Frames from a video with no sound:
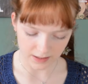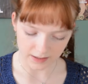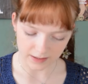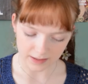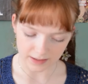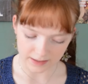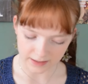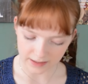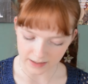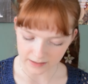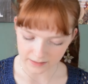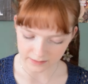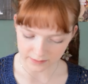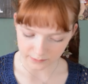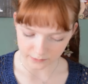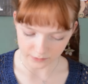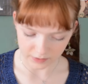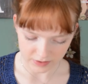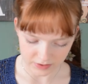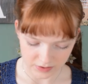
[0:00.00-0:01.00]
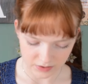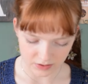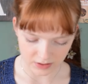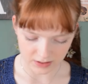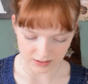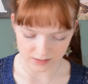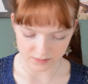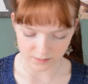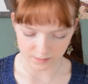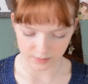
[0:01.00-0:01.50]
line, which
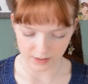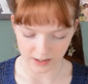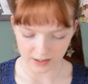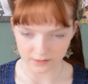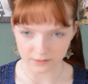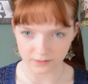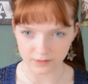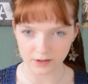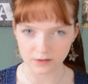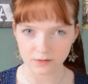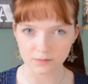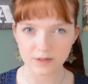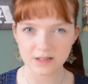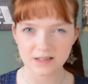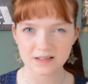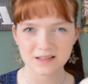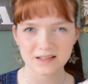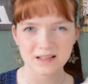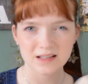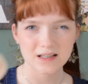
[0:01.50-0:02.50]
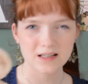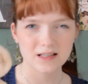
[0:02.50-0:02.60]
this pattern recommends.